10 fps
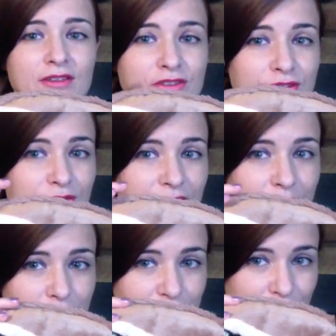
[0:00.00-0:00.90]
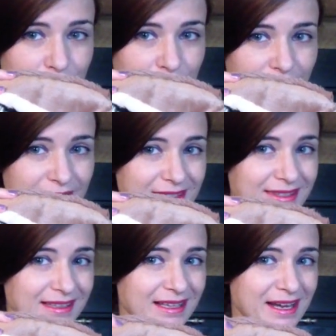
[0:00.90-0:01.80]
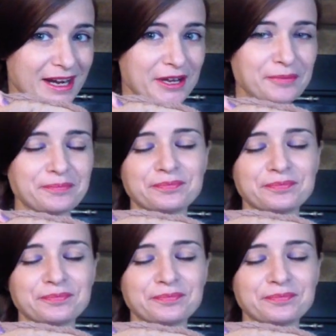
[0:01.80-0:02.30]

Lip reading: Certainly much larger than this little guy.